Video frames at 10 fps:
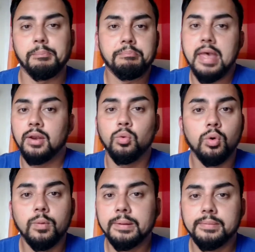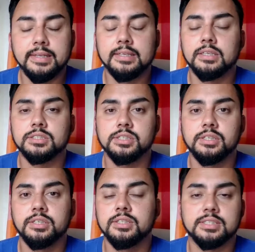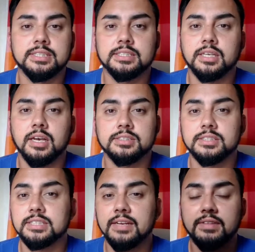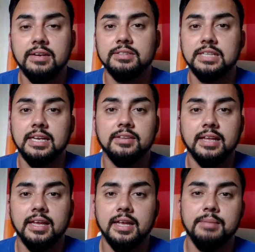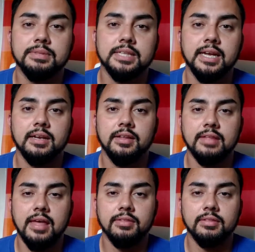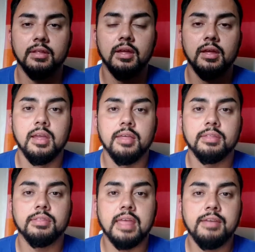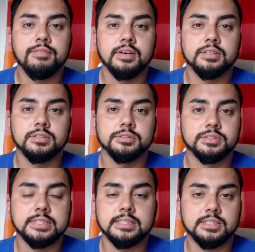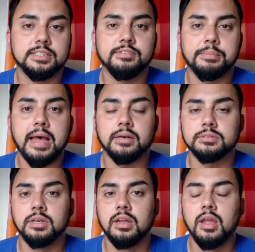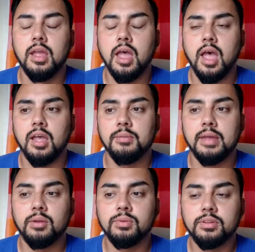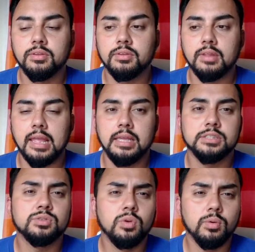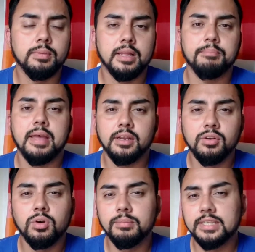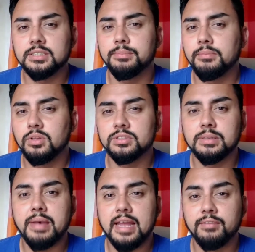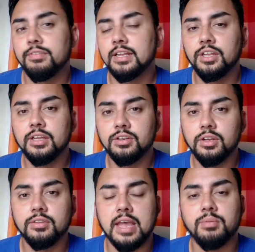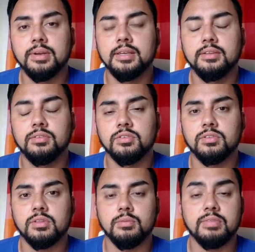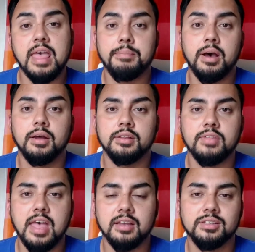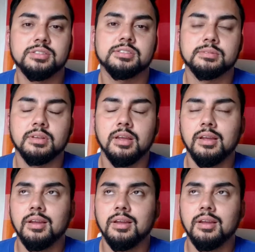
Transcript: men or women to discuss, to see if there is anything in particular that they feel sensitive about. And with men are normally it's not so bad. In fact, you can do that with their partner there, because